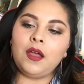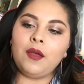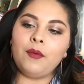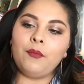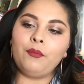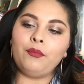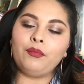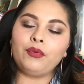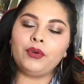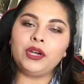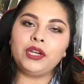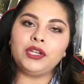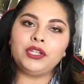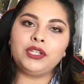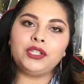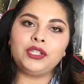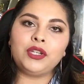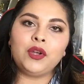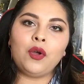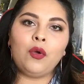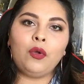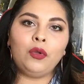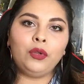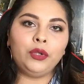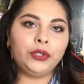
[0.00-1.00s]
brush
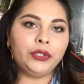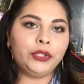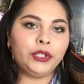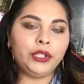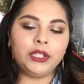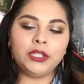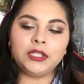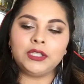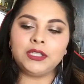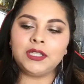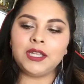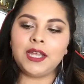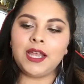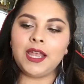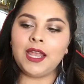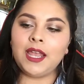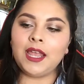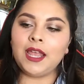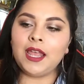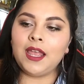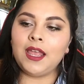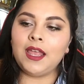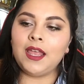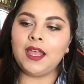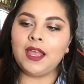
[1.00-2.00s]
holder looks like.
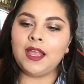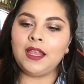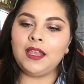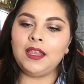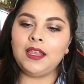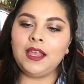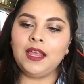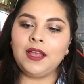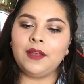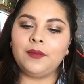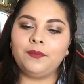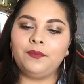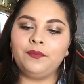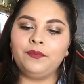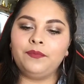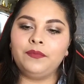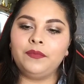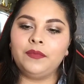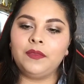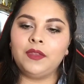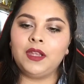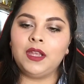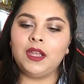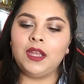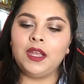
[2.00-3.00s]
And yeah,
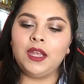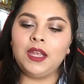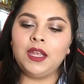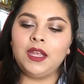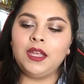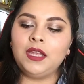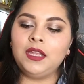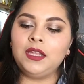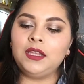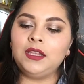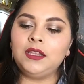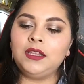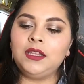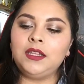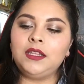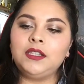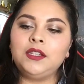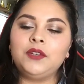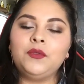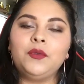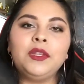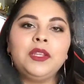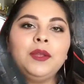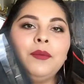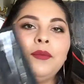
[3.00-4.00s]
these
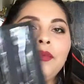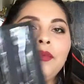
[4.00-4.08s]
are what the